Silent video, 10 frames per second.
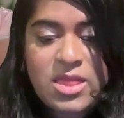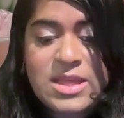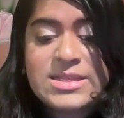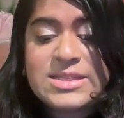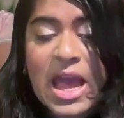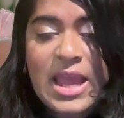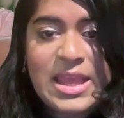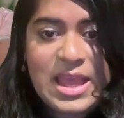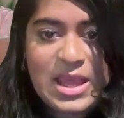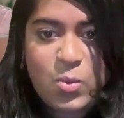the
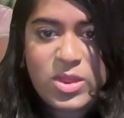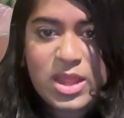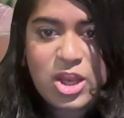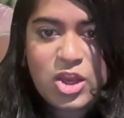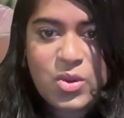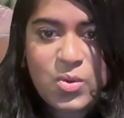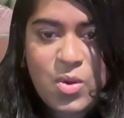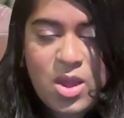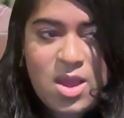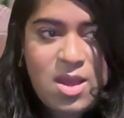psychic within you,
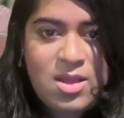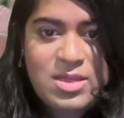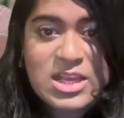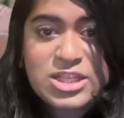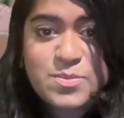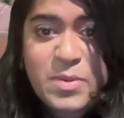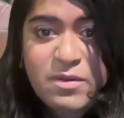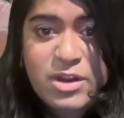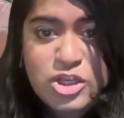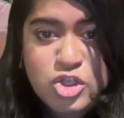the
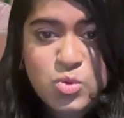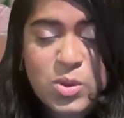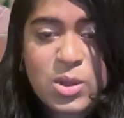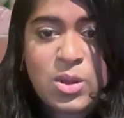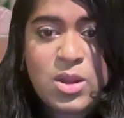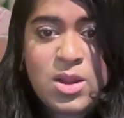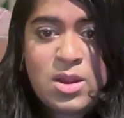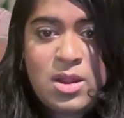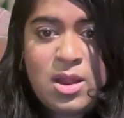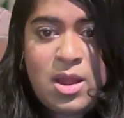spiritual
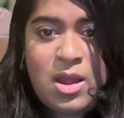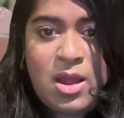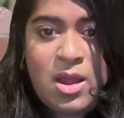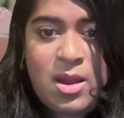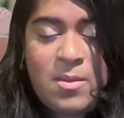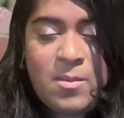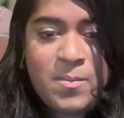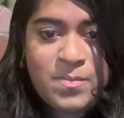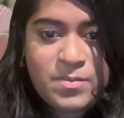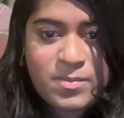
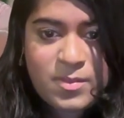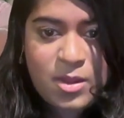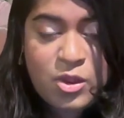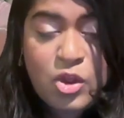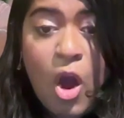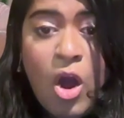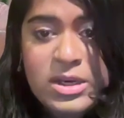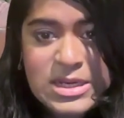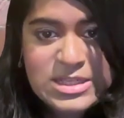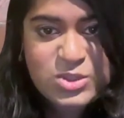um,
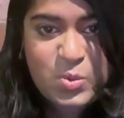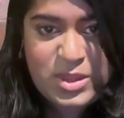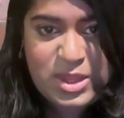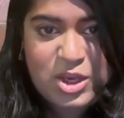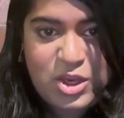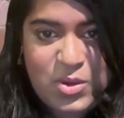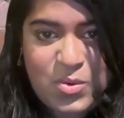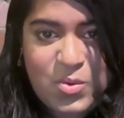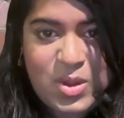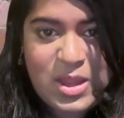goddess within
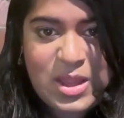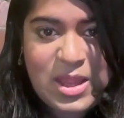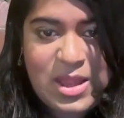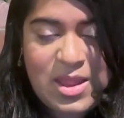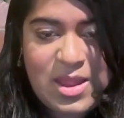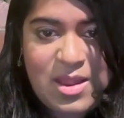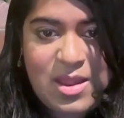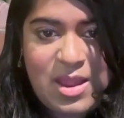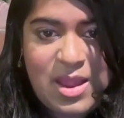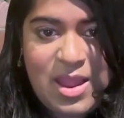you.
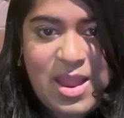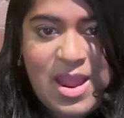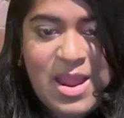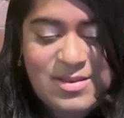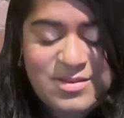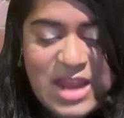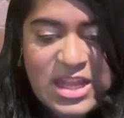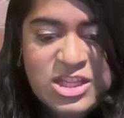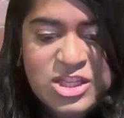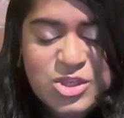It
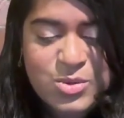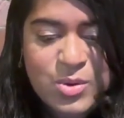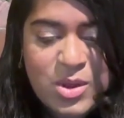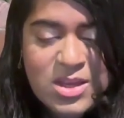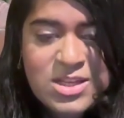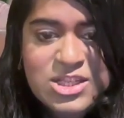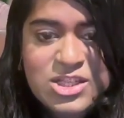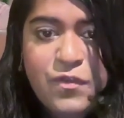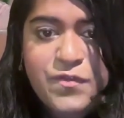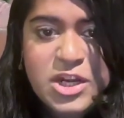tends to
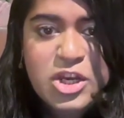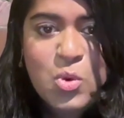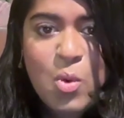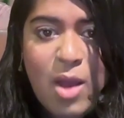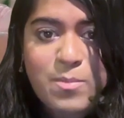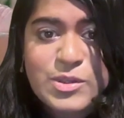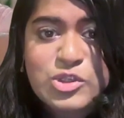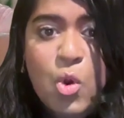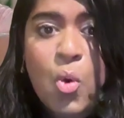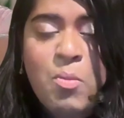soften you up
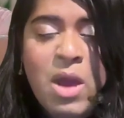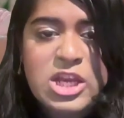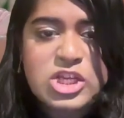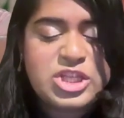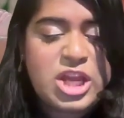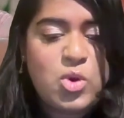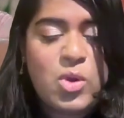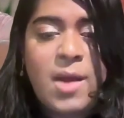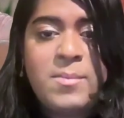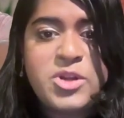so much that you
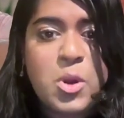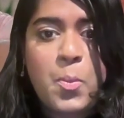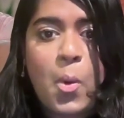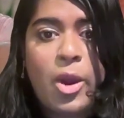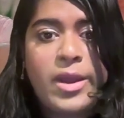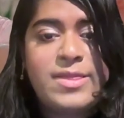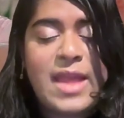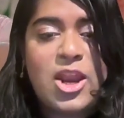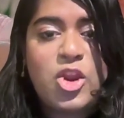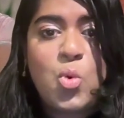come to a point
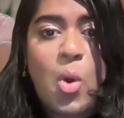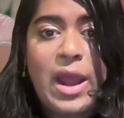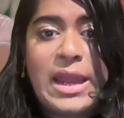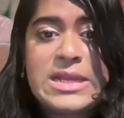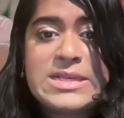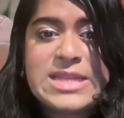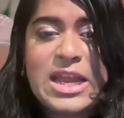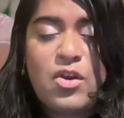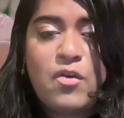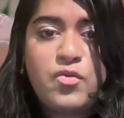that you are in a
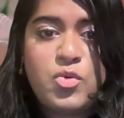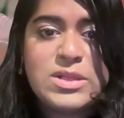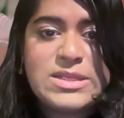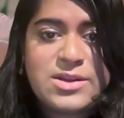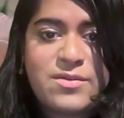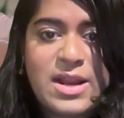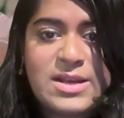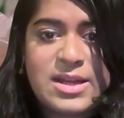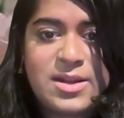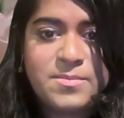state of full
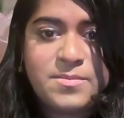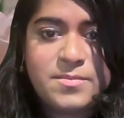surrender.